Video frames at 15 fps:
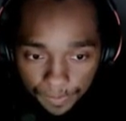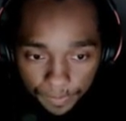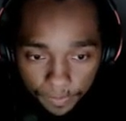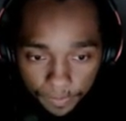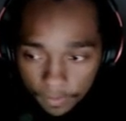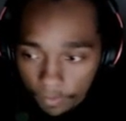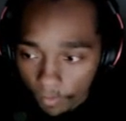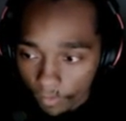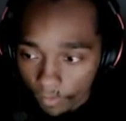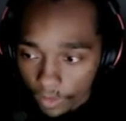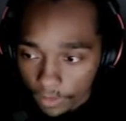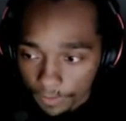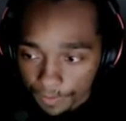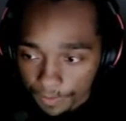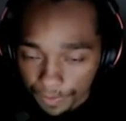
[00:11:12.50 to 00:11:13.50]
If you take
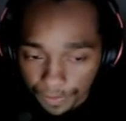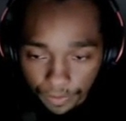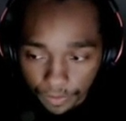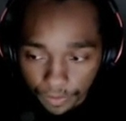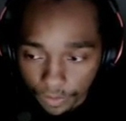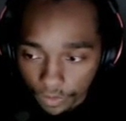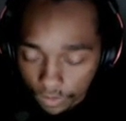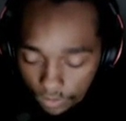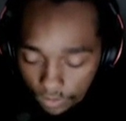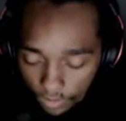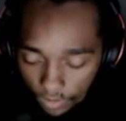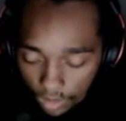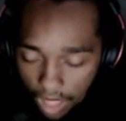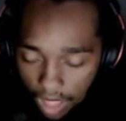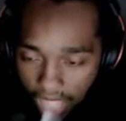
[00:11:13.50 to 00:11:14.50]
Hecarim, this
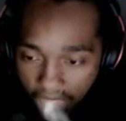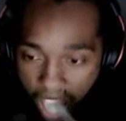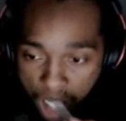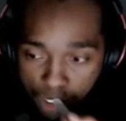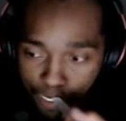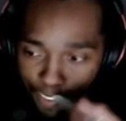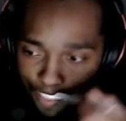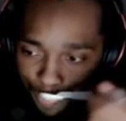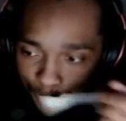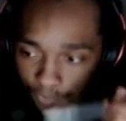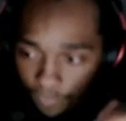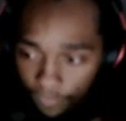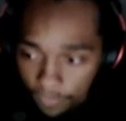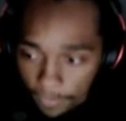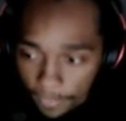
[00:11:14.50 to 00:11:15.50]
comp is
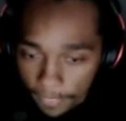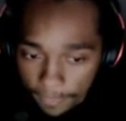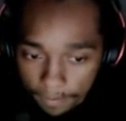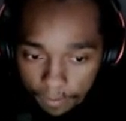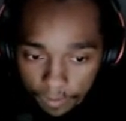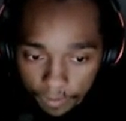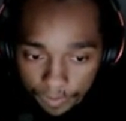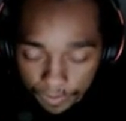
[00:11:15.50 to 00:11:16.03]
fine. You know why?